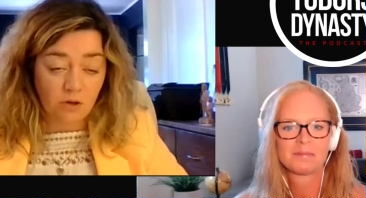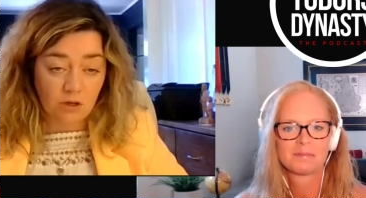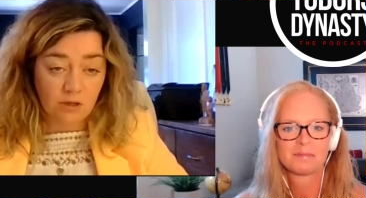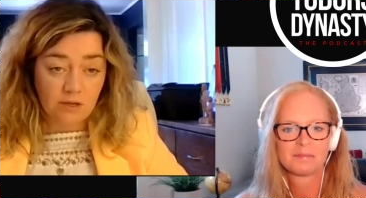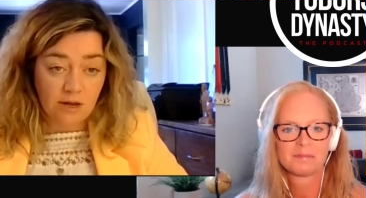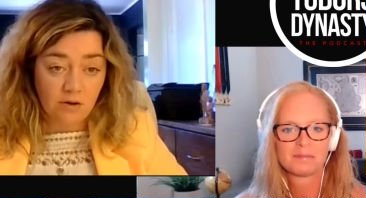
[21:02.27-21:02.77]

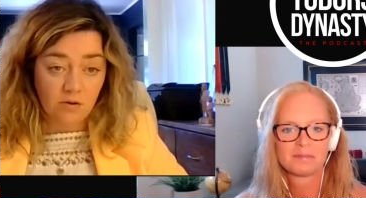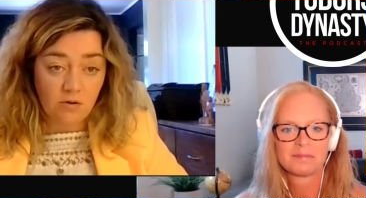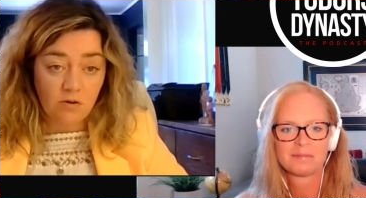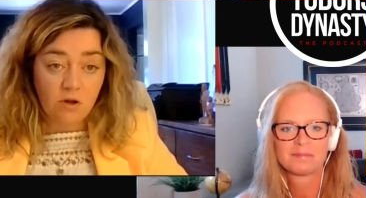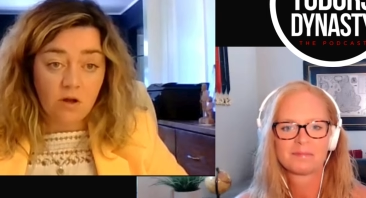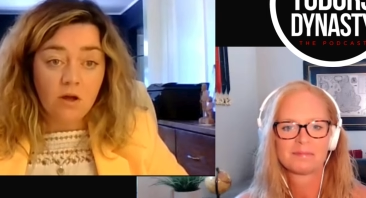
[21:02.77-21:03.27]
Speaker 1: torrigiano
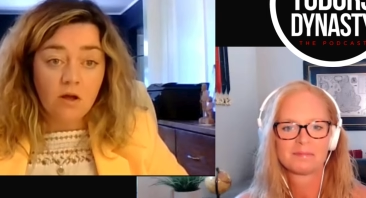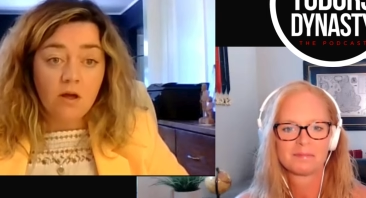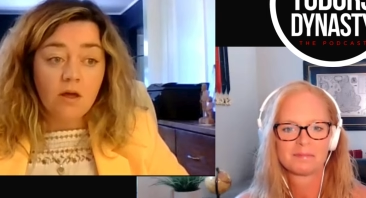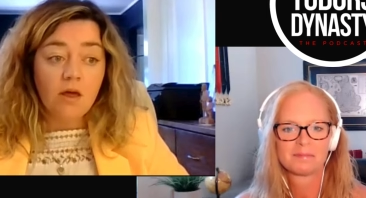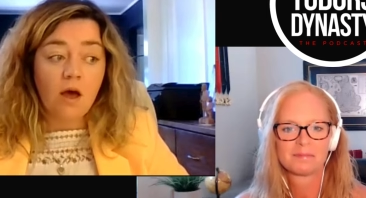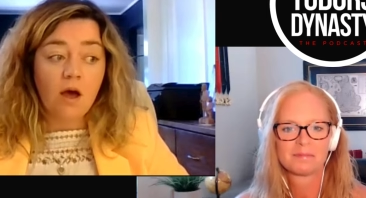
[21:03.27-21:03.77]

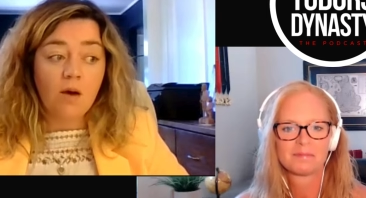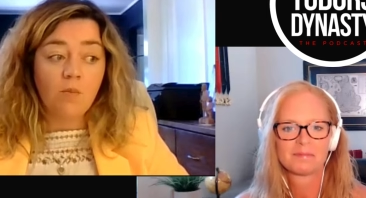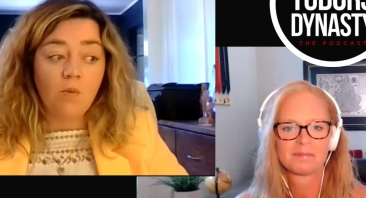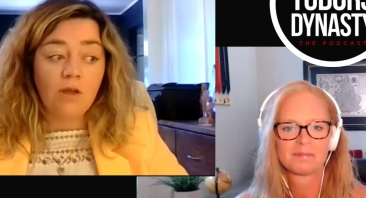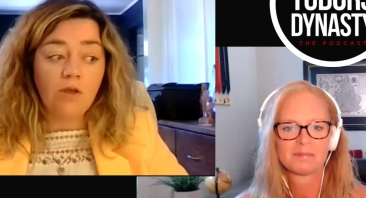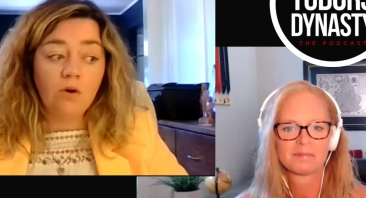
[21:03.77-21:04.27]
um,
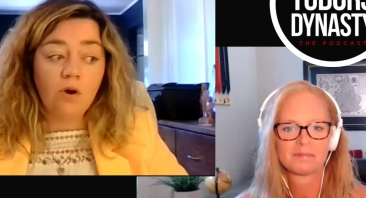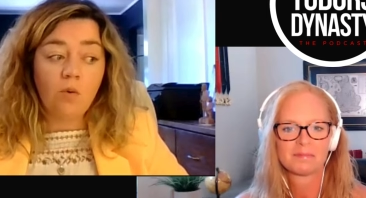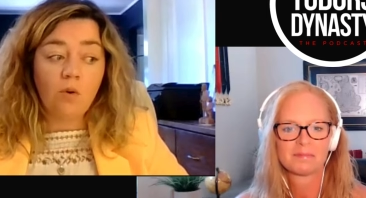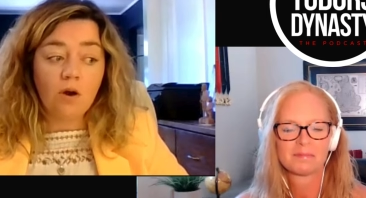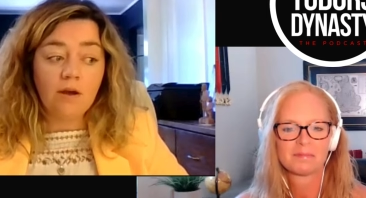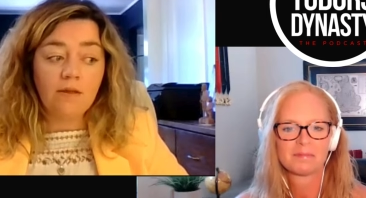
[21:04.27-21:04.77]
when you go
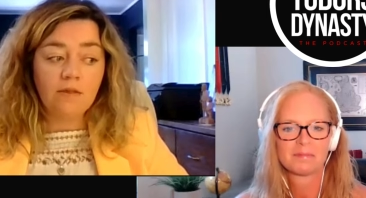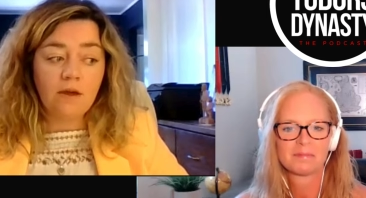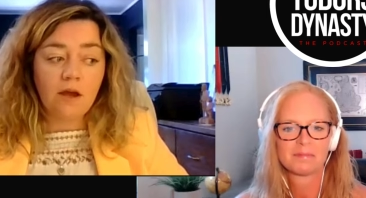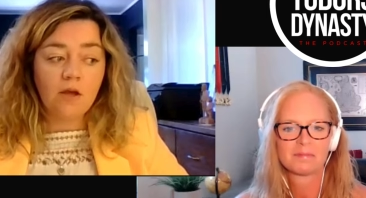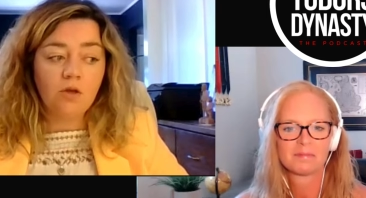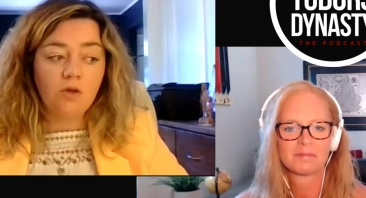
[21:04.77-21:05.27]
walk in
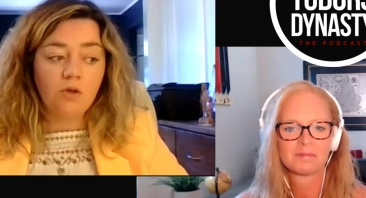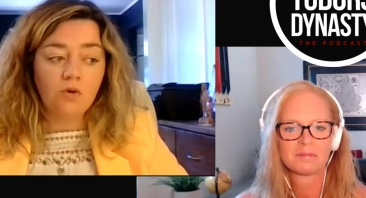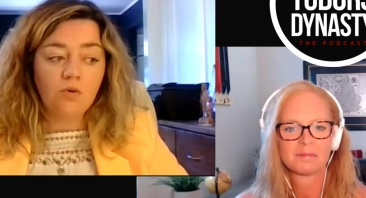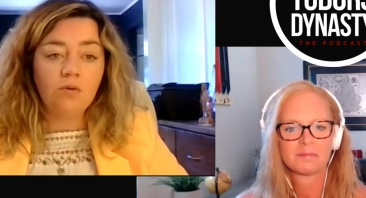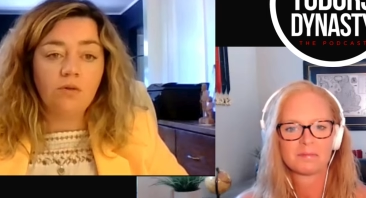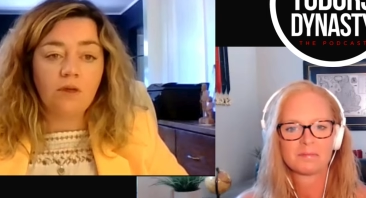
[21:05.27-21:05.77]
there,
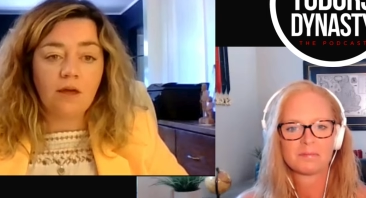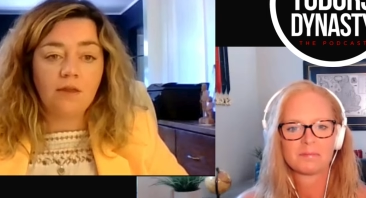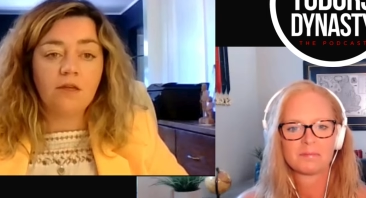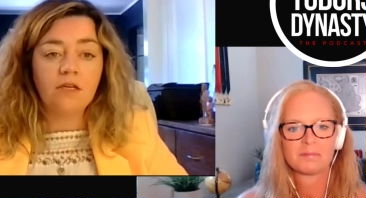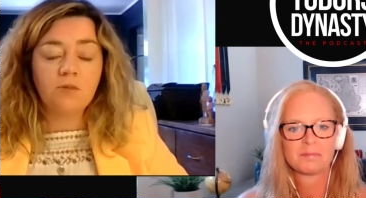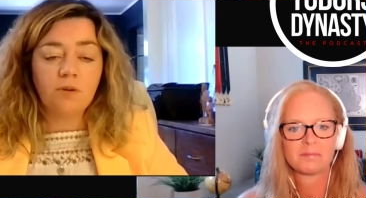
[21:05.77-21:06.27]
you think
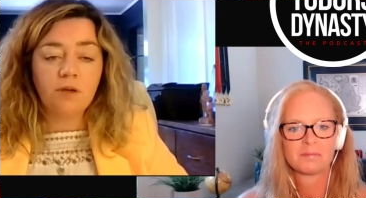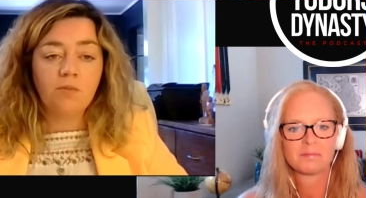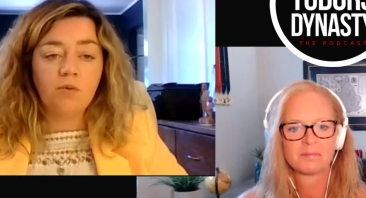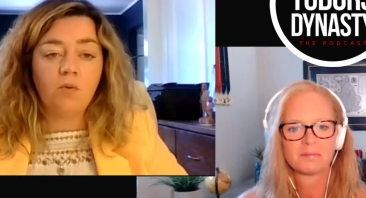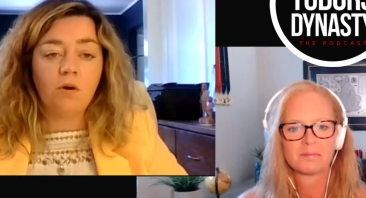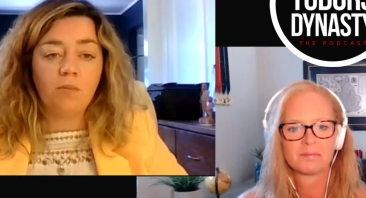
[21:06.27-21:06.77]
these
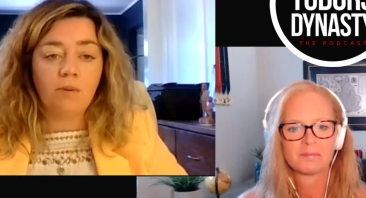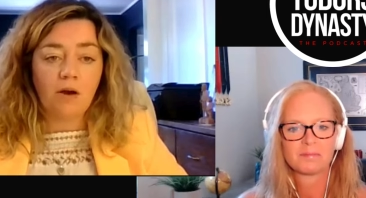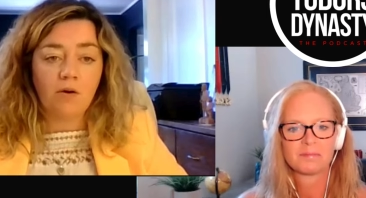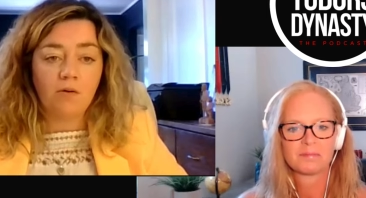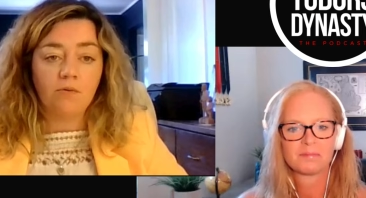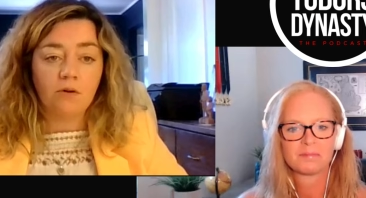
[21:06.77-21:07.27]
people were
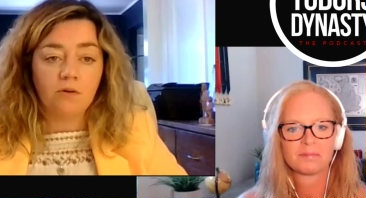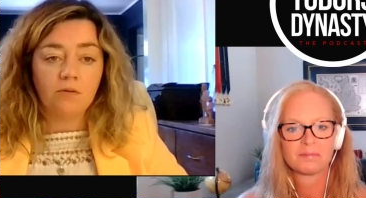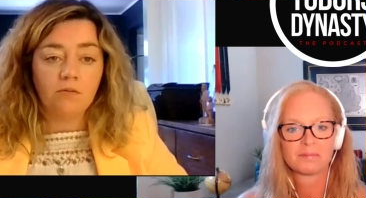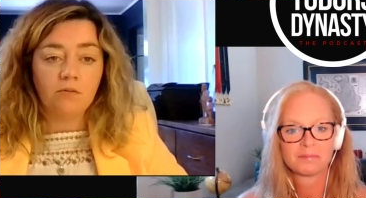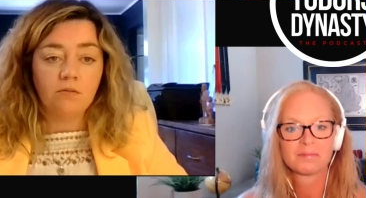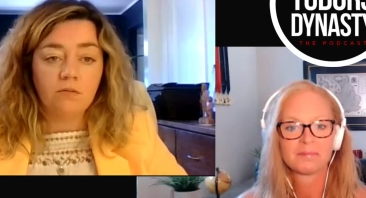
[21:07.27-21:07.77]
powerful.
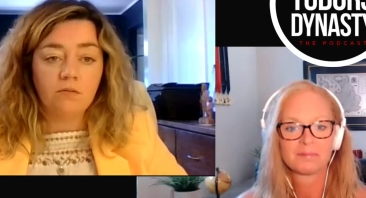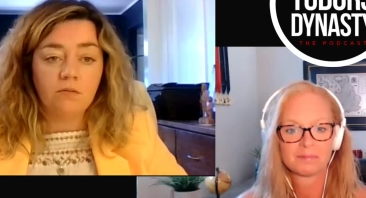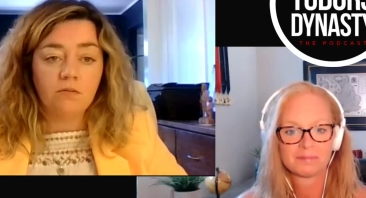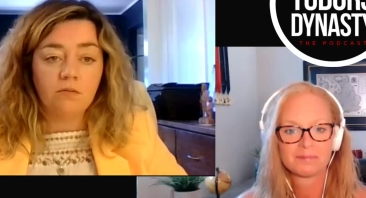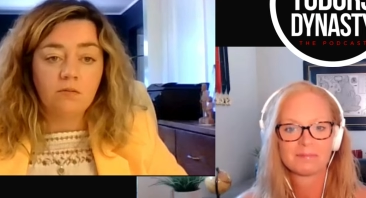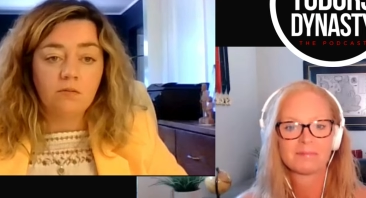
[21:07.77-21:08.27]

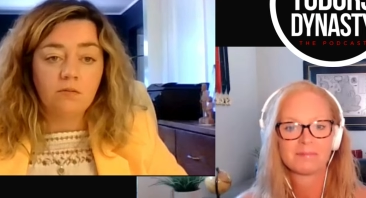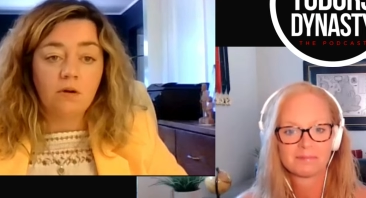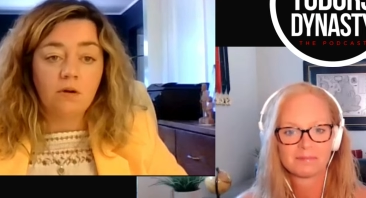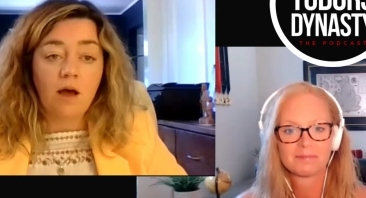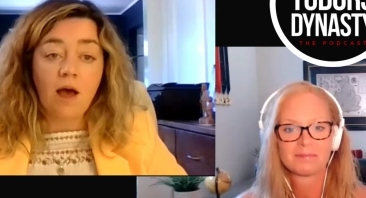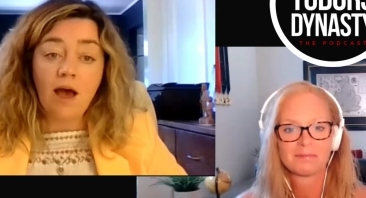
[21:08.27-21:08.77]

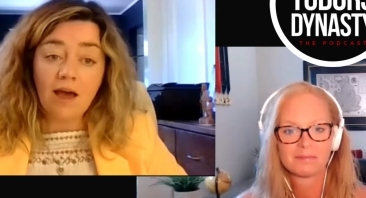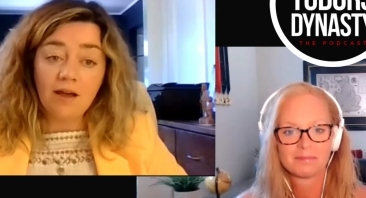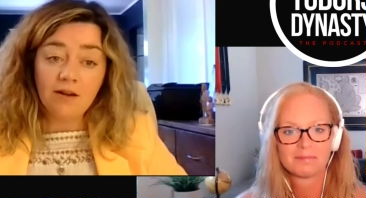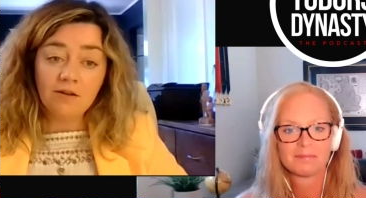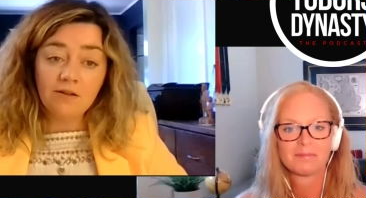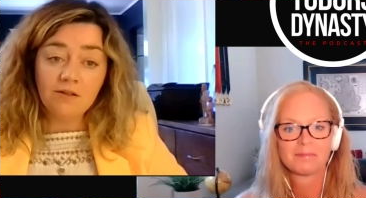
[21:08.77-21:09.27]

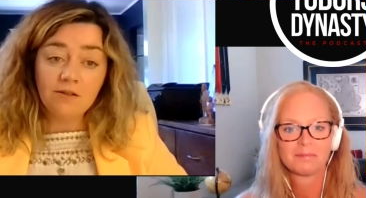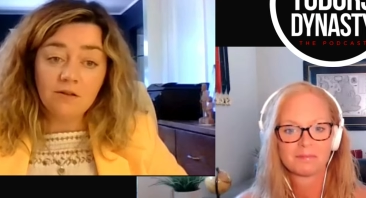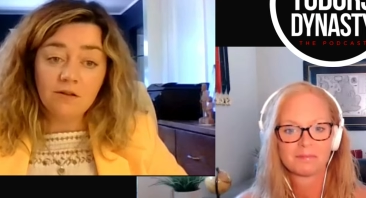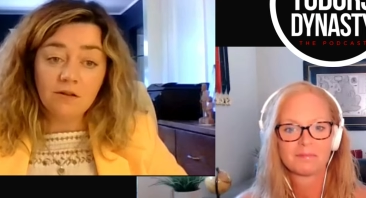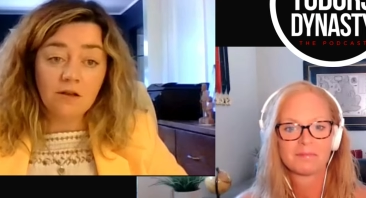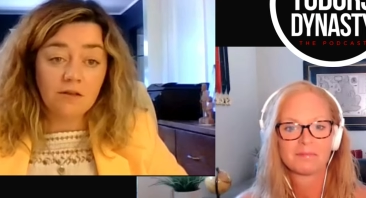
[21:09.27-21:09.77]
And
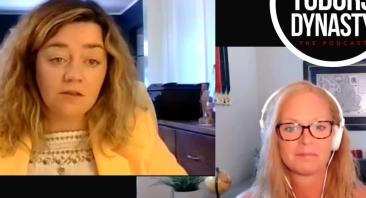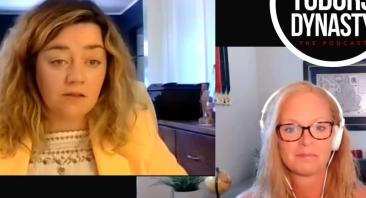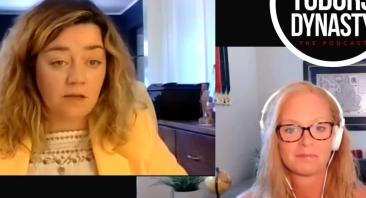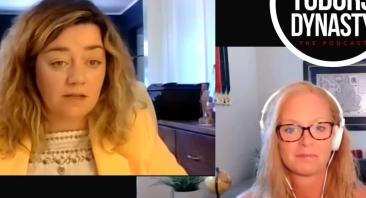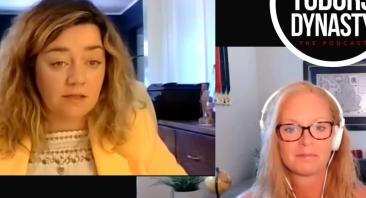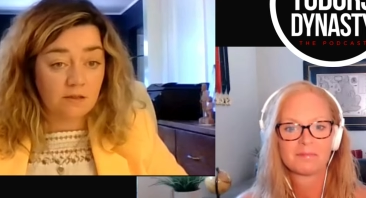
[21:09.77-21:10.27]
it's
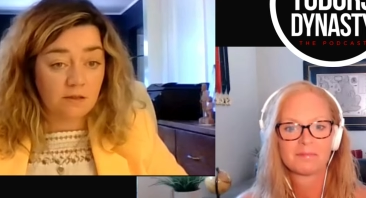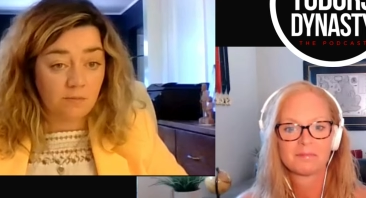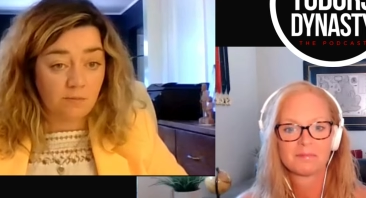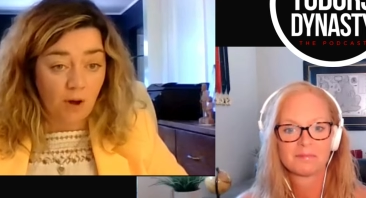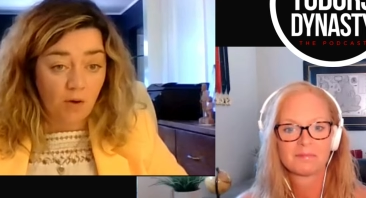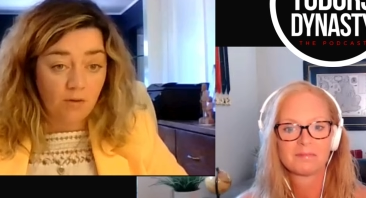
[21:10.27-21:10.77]
it's
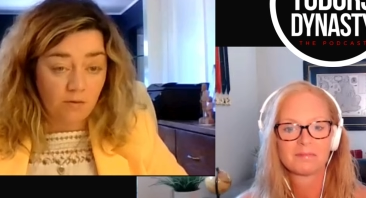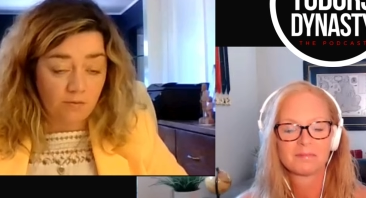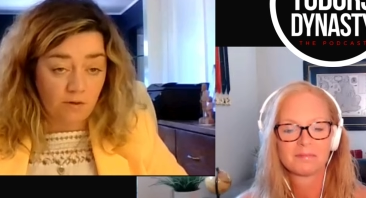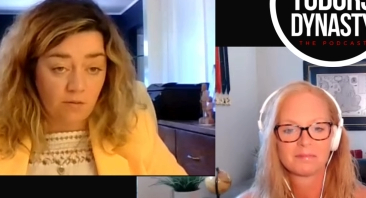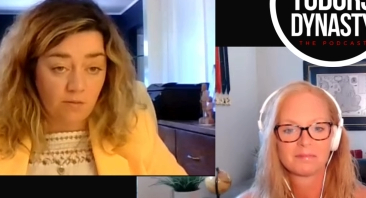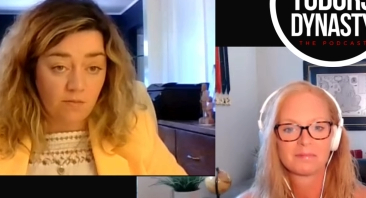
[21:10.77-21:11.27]
both of
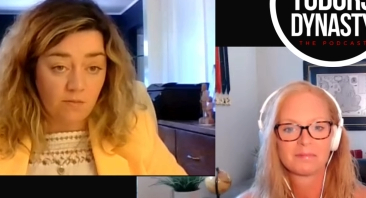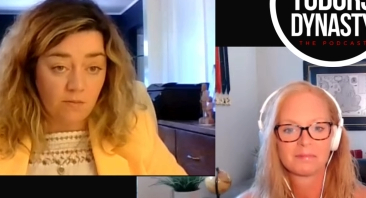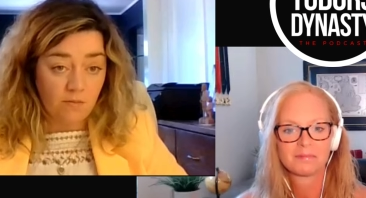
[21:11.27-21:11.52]
them.